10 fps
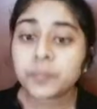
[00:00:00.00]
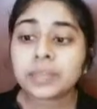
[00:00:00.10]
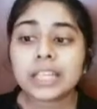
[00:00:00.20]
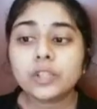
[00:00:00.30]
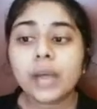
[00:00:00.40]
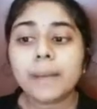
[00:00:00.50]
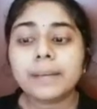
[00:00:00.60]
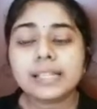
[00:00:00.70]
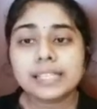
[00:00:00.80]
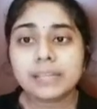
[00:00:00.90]
to
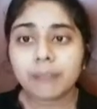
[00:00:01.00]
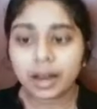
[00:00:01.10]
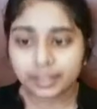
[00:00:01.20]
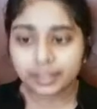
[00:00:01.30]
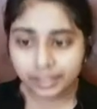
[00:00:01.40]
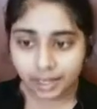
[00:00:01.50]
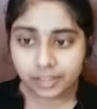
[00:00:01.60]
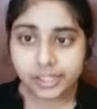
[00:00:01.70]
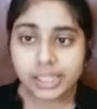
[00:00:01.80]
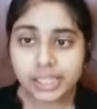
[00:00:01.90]
emerging market
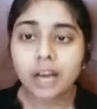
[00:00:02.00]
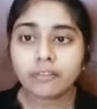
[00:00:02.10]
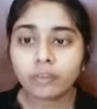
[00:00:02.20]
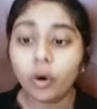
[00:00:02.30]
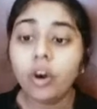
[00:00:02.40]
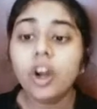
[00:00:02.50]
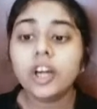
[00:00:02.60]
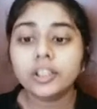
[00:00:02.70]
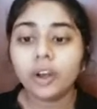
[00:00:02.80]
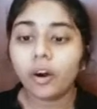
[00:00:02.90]
countries for
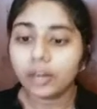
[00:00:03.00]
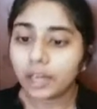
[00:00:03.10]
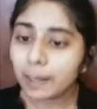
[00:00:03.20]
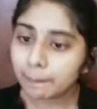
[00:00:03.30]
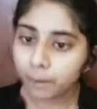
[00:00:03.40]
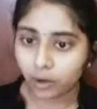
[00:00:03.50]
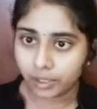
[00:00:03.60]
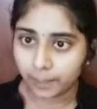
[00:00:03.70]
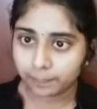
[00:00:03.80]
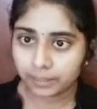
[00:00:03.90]
dollar bond.
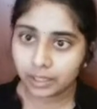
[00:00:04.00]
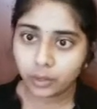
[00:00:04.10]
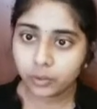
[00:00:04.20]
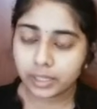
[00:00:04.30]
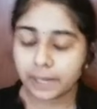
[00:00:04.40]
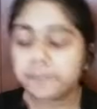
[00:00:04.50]
Okay.